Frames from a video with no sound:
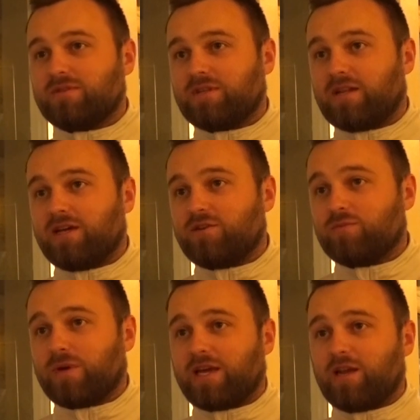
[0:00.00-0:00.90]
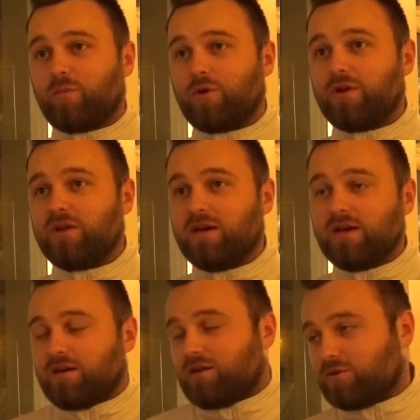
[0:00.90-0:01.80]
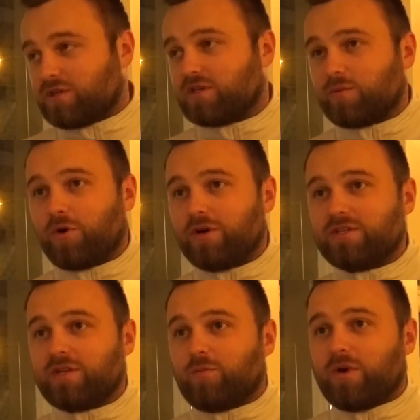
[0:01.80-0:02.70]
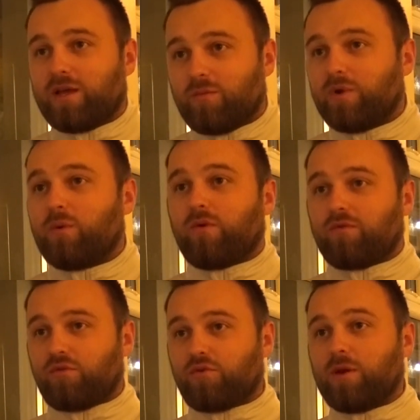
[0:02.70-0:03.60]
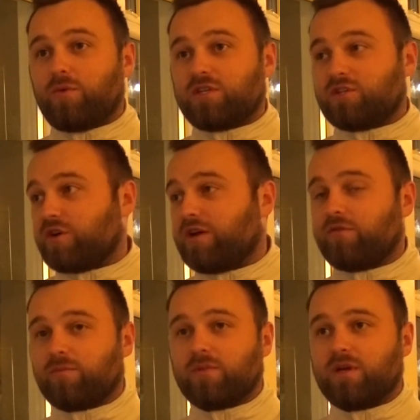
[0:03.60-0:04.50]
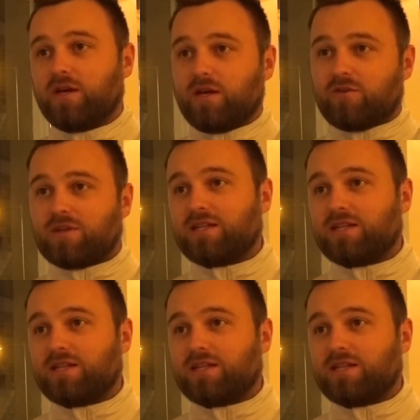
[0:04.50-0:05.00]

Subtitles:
today just by getting a point. No, it's disappointing, and we want three, which is great from, and the